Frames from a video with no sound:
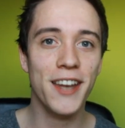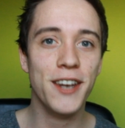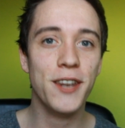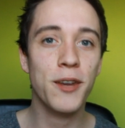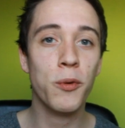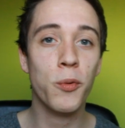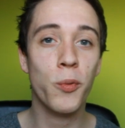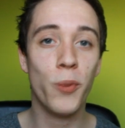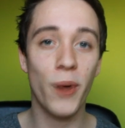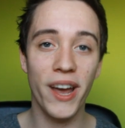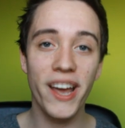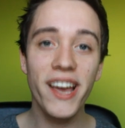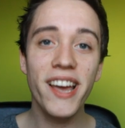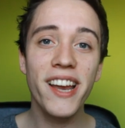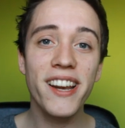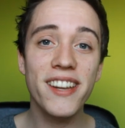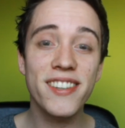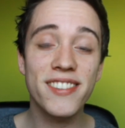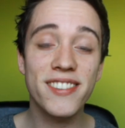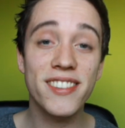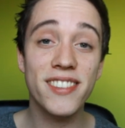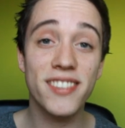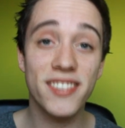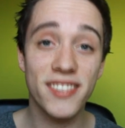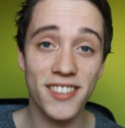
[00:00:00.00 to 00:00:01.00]
The way it
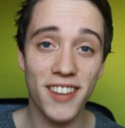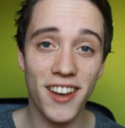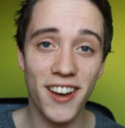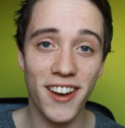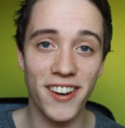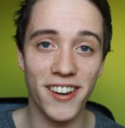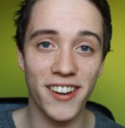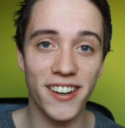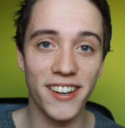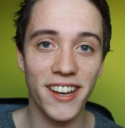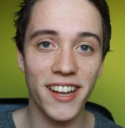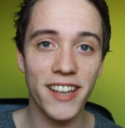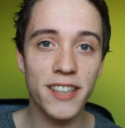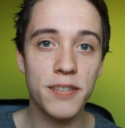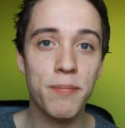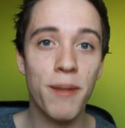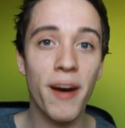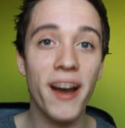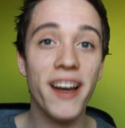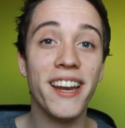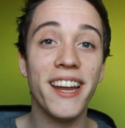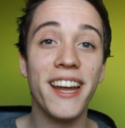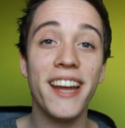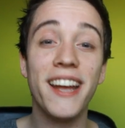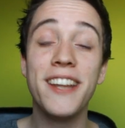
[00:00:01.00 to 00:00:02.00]
is decided is
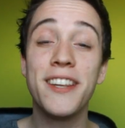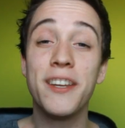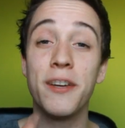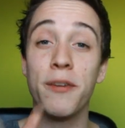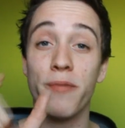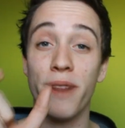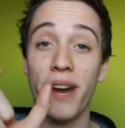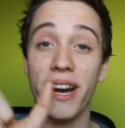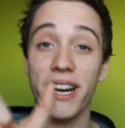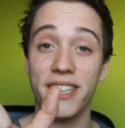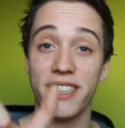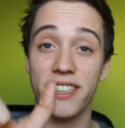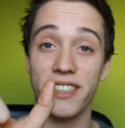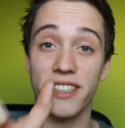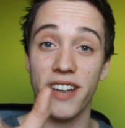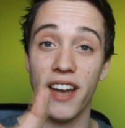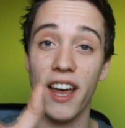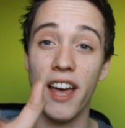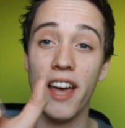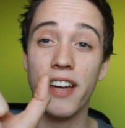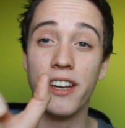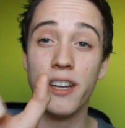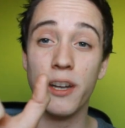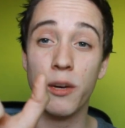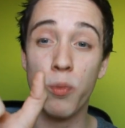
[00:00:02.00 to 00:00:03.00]
by the interaction
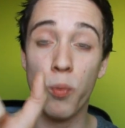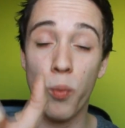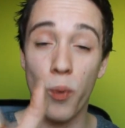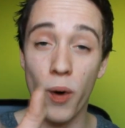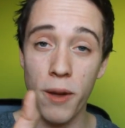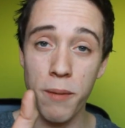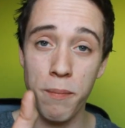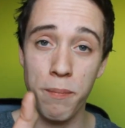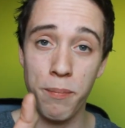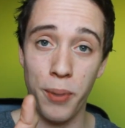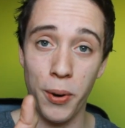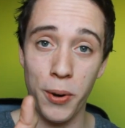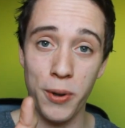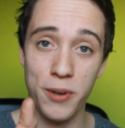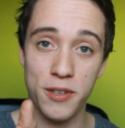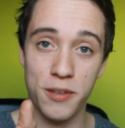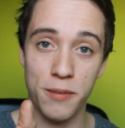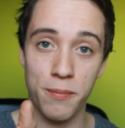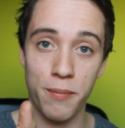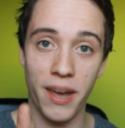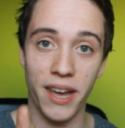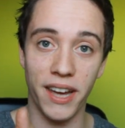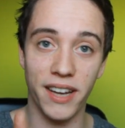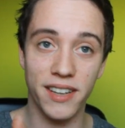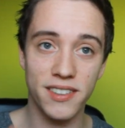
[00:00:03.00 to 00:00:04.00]
that one
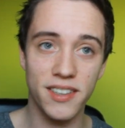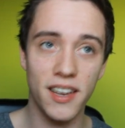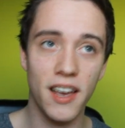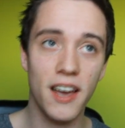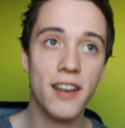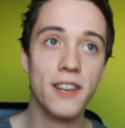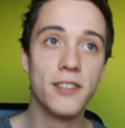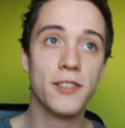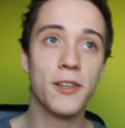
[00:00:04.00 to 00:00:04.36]
post makes.